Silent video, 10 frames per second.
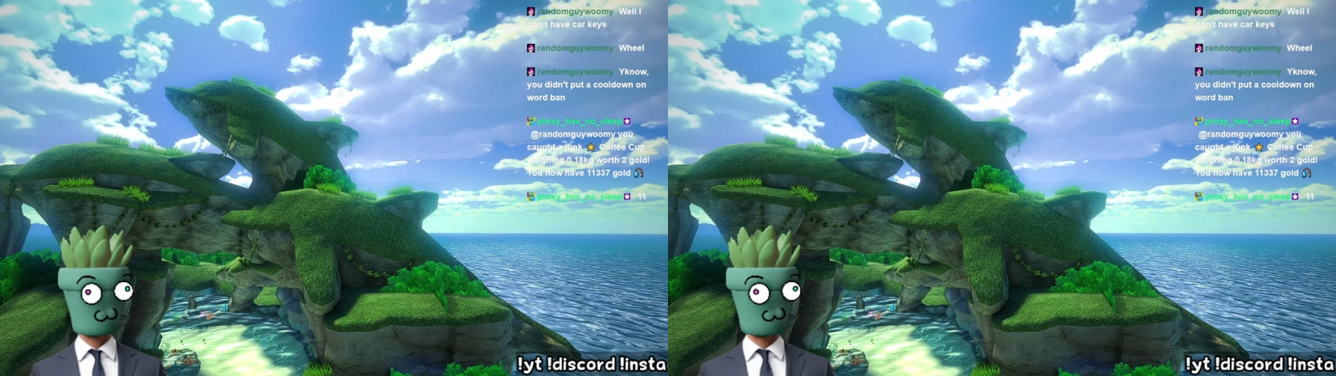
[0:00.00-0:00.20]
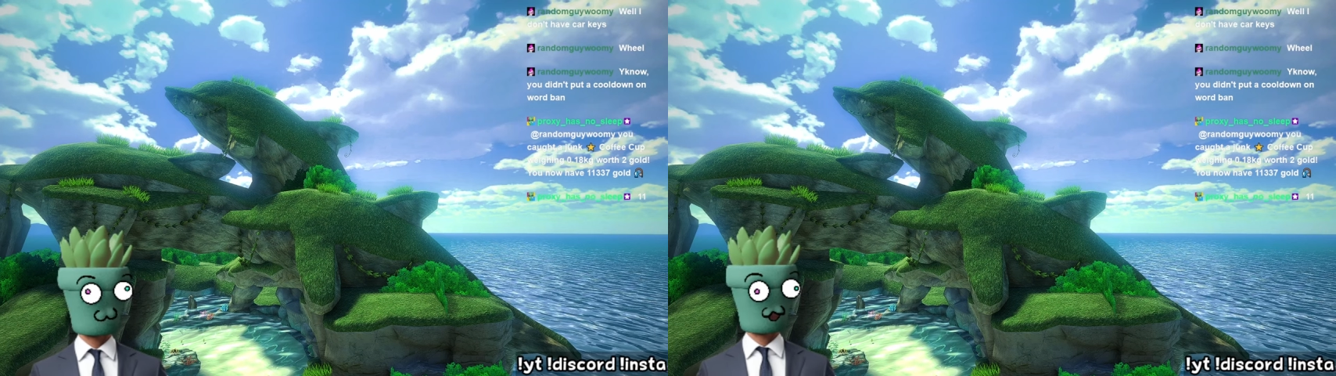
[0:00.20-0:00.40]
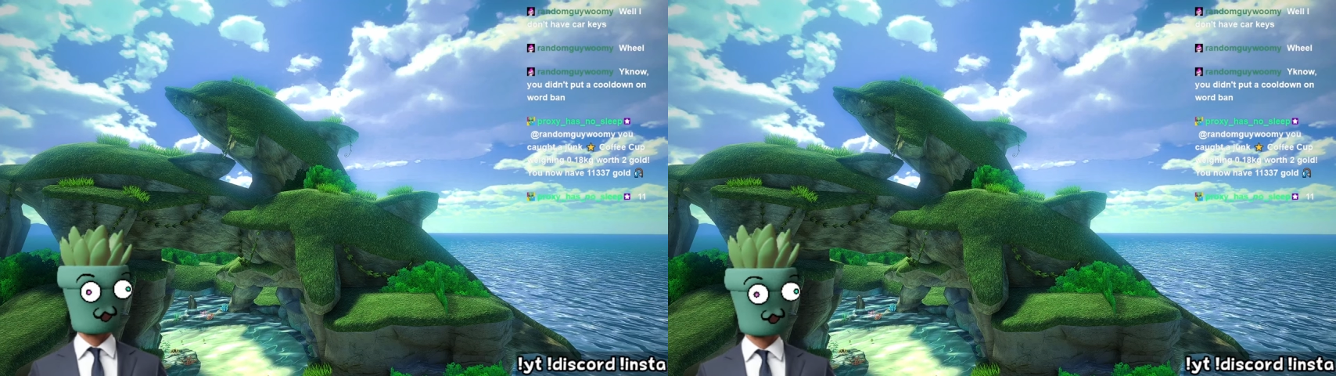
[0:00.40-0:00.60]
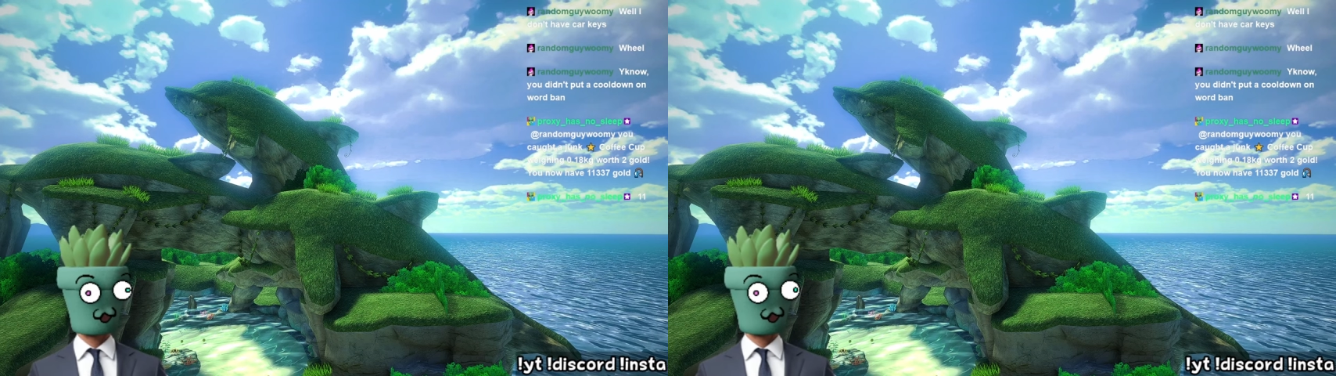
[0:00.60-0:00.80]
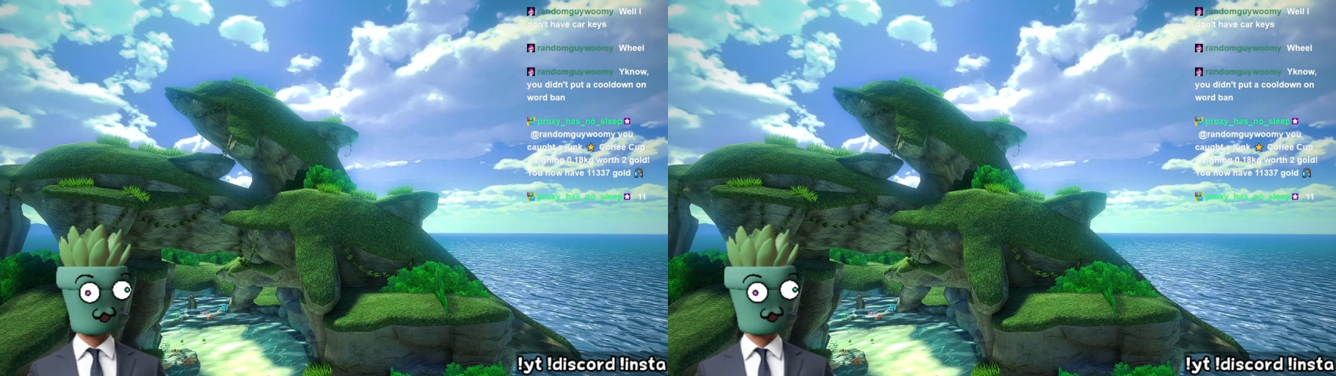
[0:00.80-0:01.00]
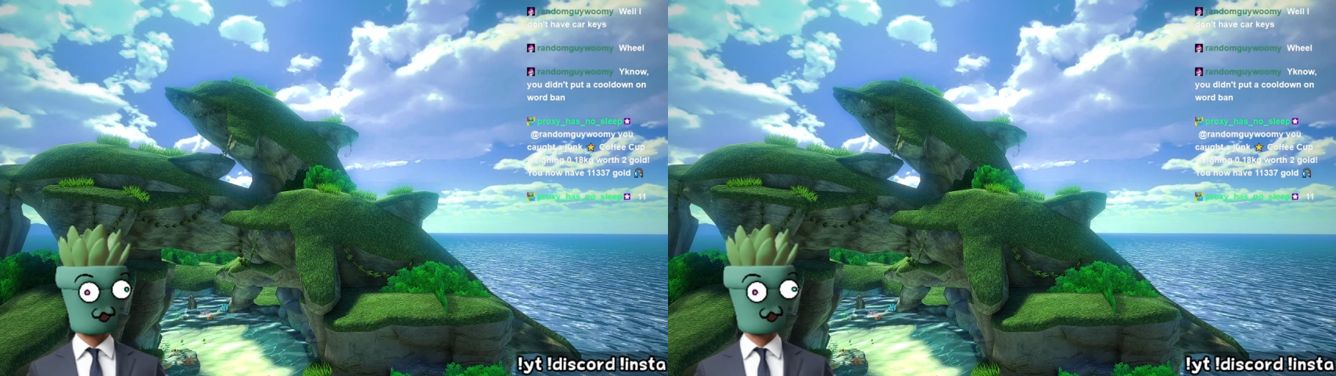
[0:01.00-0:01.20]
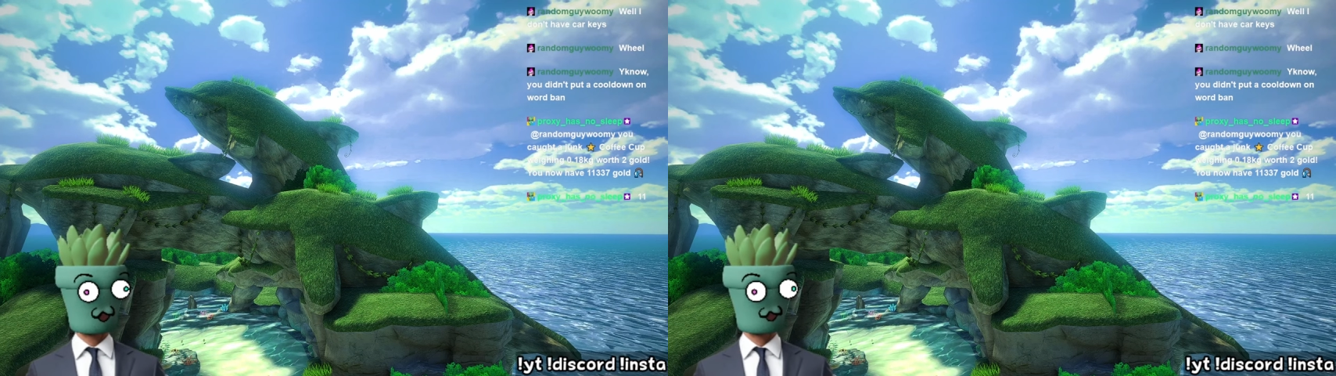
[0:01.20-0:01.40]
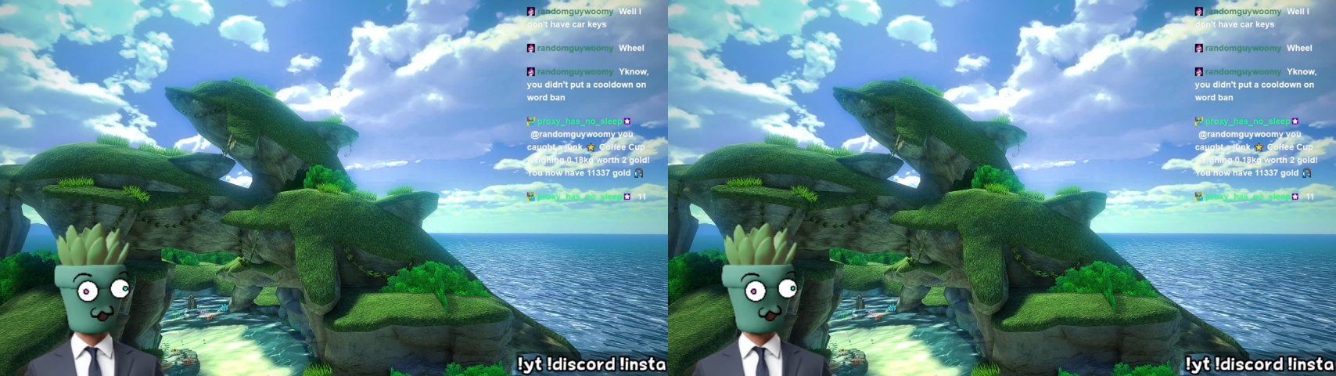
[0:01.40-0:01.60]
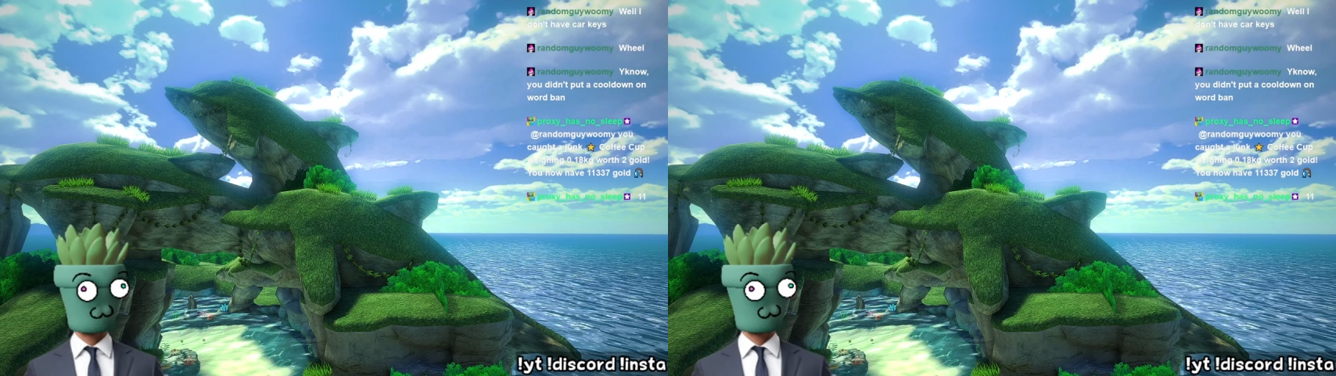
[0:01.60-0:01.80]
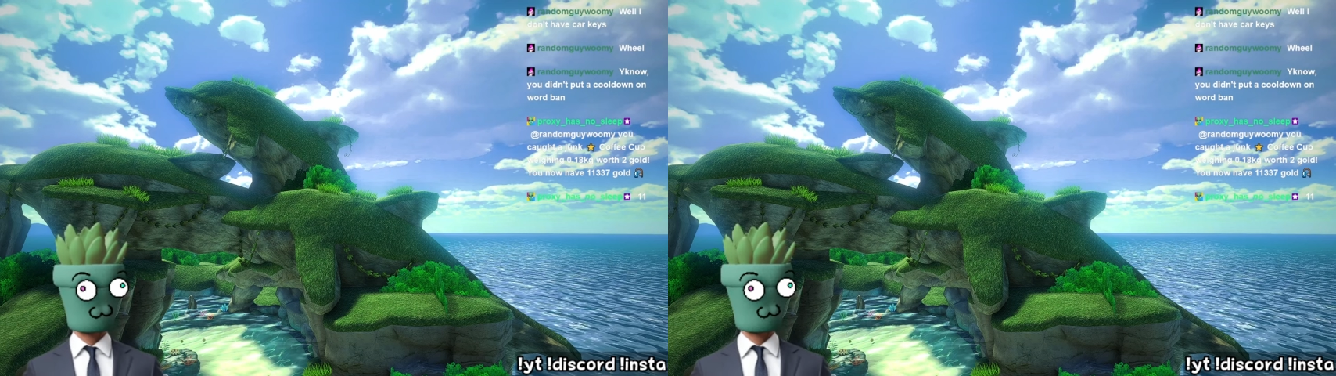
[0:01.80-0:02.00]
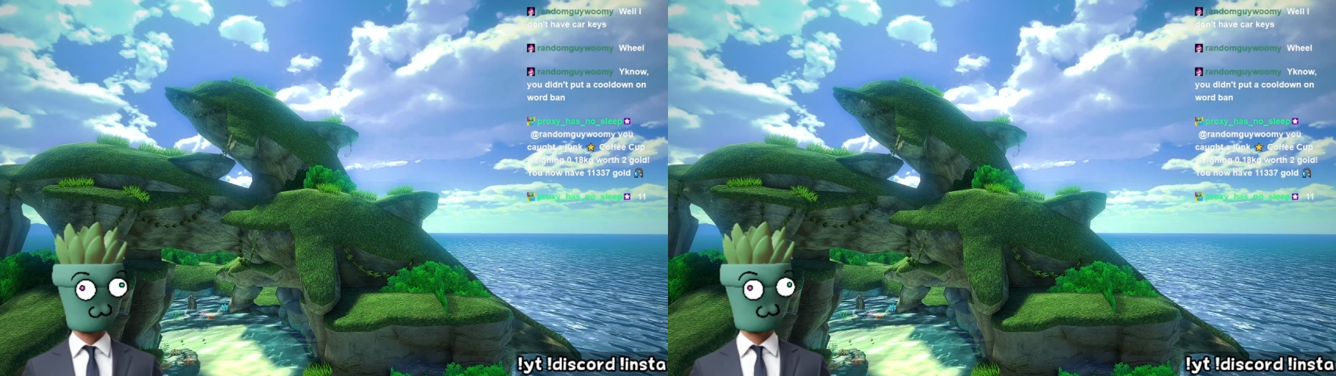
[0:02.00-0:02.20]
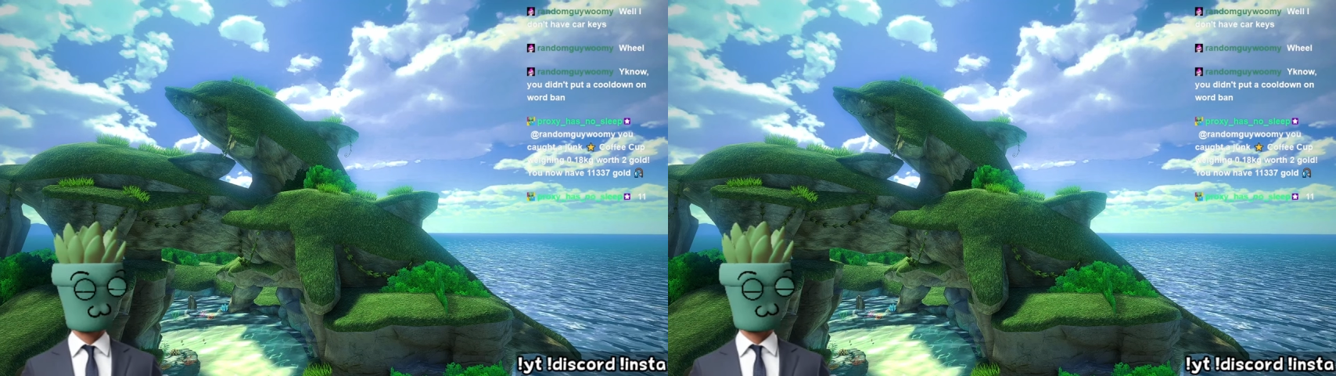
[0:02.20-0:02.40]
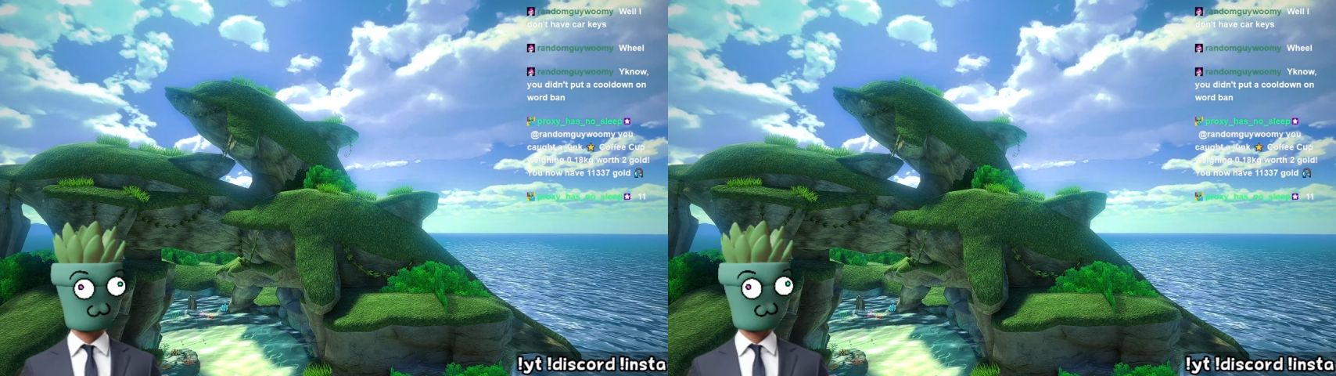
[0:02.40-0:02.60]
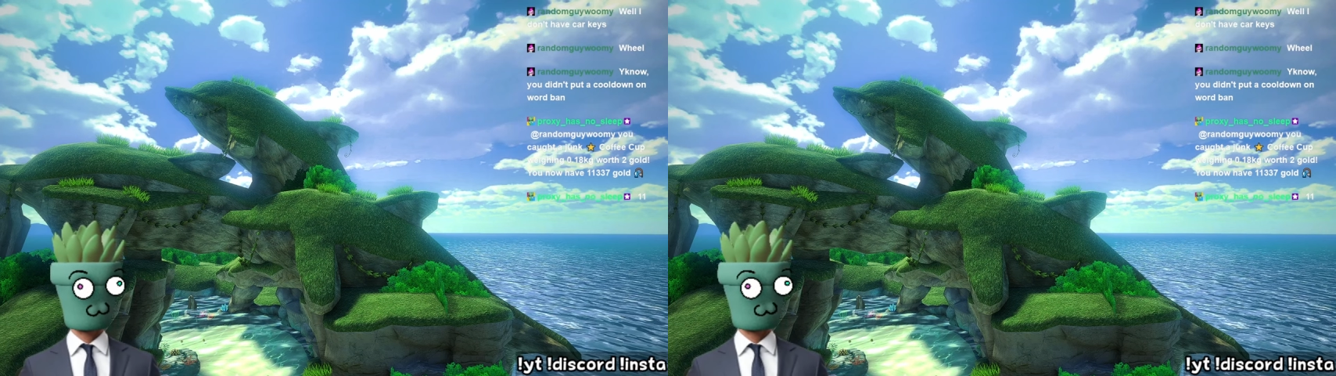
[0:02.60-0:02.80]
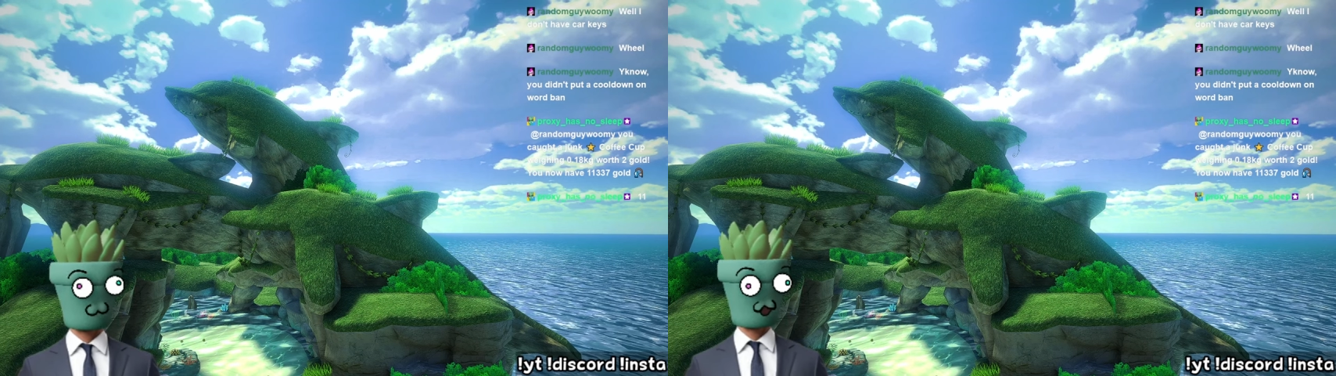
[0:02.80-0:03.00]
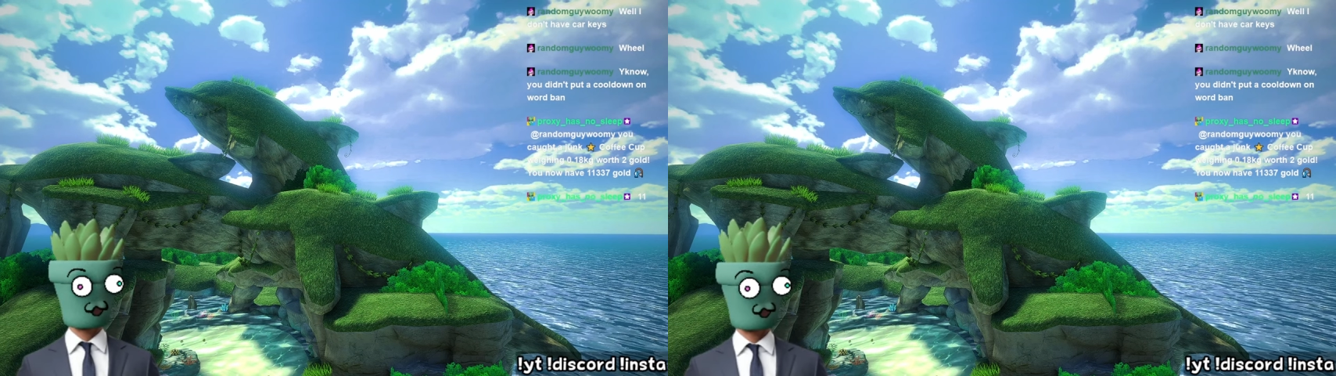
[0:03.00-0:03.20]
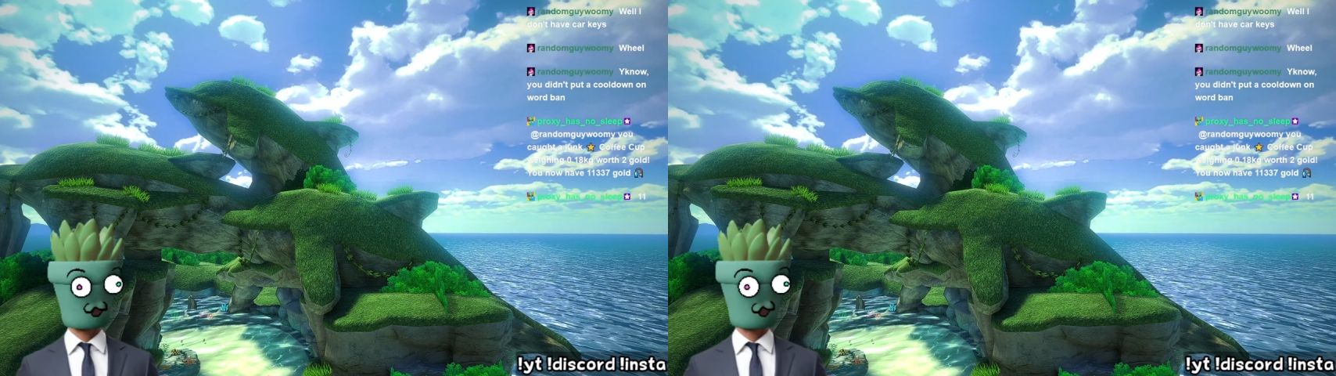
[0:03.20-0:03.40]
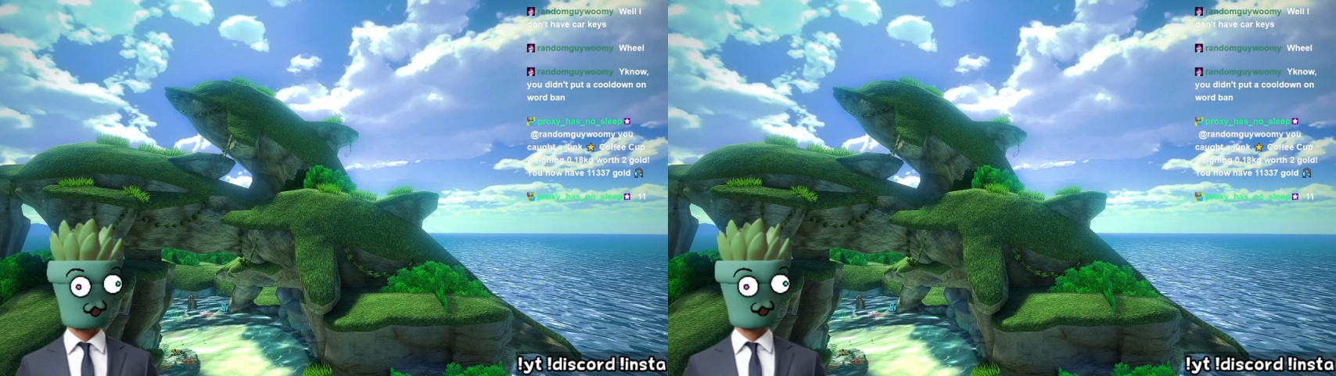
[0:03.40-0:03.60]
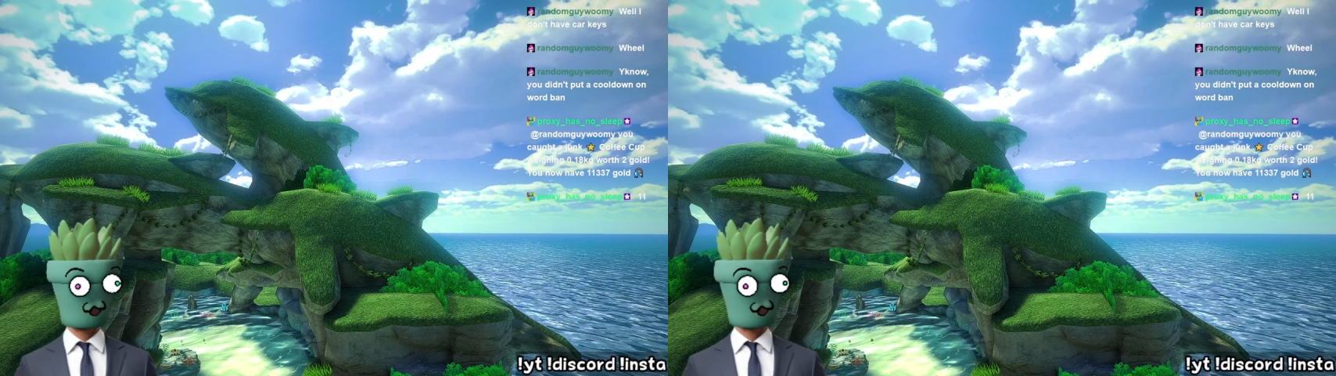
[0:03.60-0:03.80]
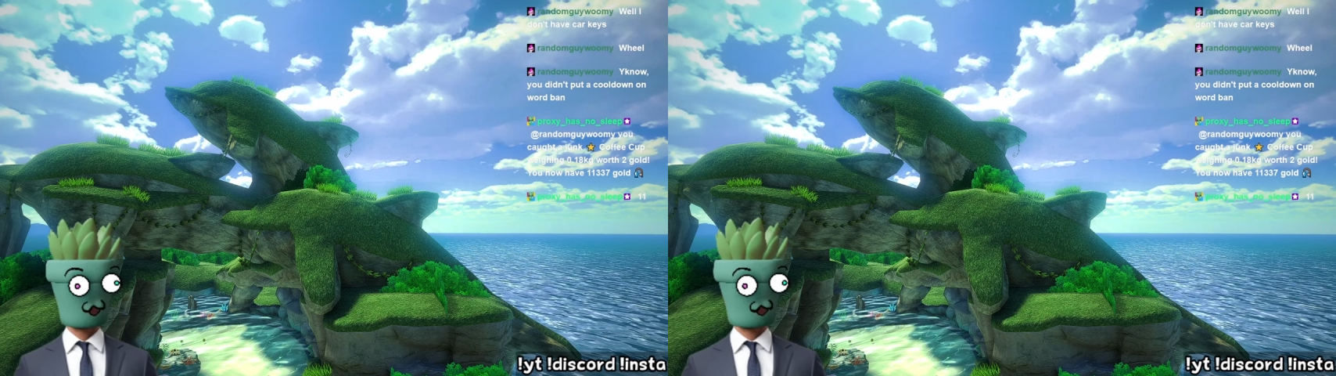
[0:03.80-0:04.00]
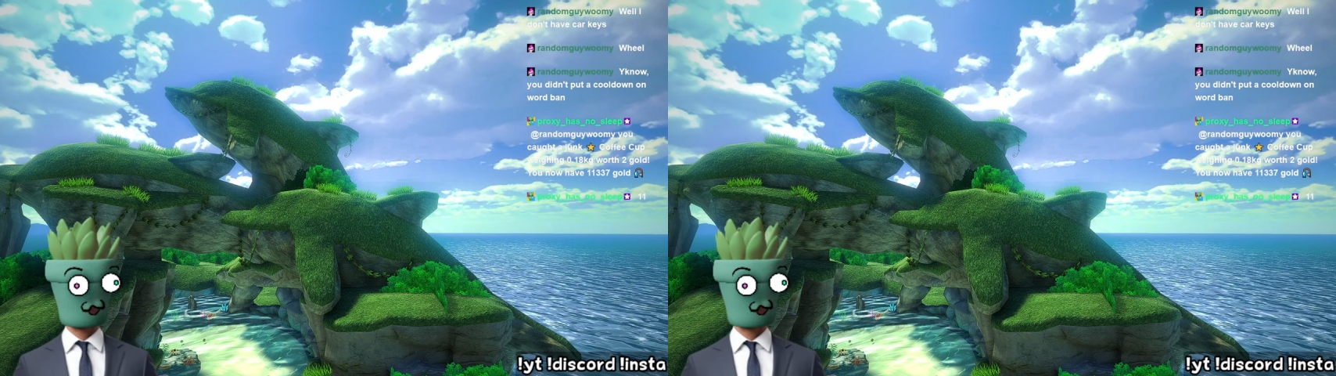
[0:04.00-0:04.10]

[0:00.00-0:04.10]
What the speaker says: (no speaker visible)